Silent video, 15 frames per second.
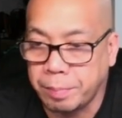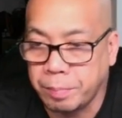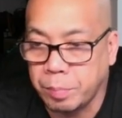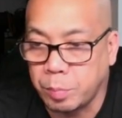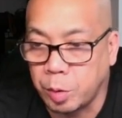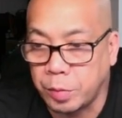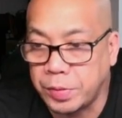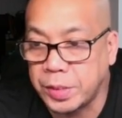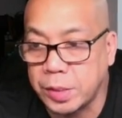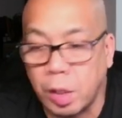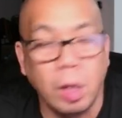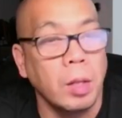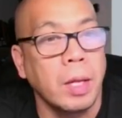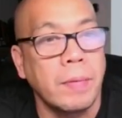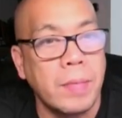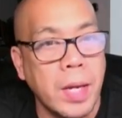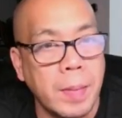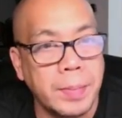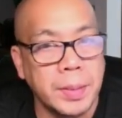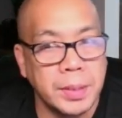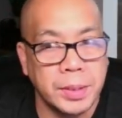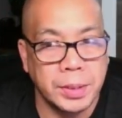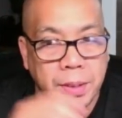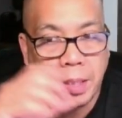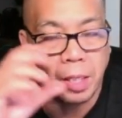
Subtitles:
Murphy's Law, life happens.